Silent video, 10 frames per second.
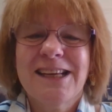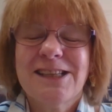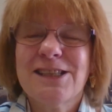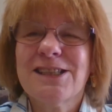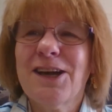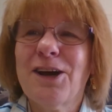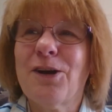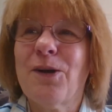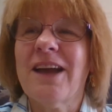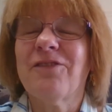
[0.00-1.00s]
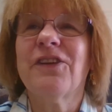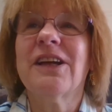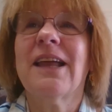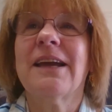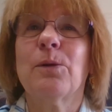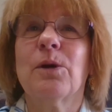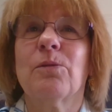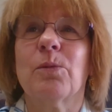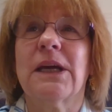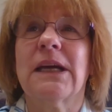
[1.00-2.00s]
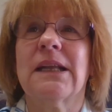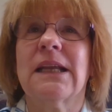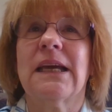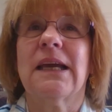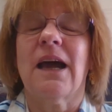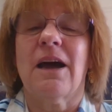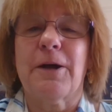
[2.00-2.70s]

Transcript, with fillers: so i feel like we're really